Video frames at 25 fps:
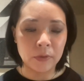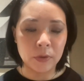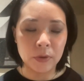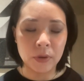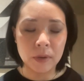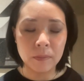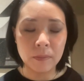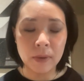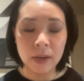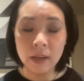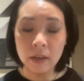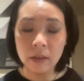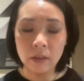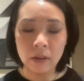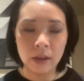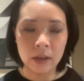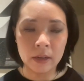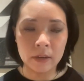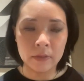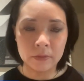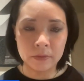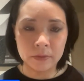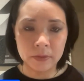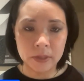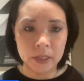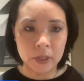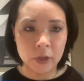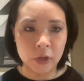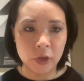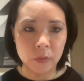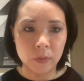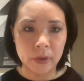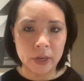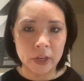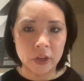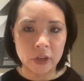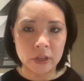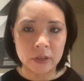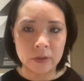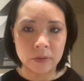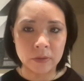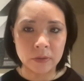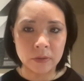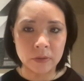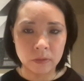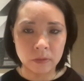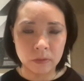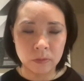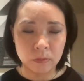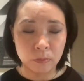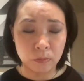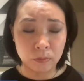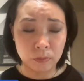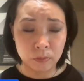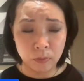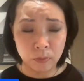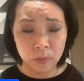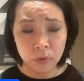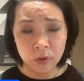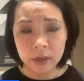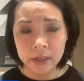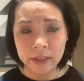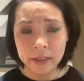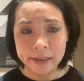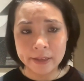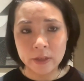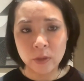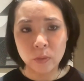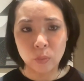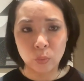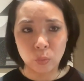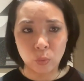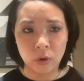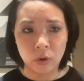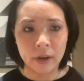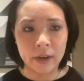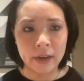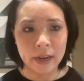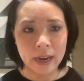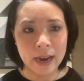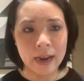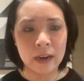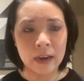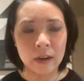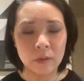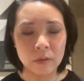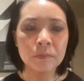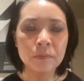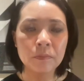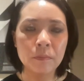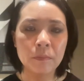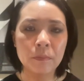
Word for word: you can make a lot of situations more or less work out.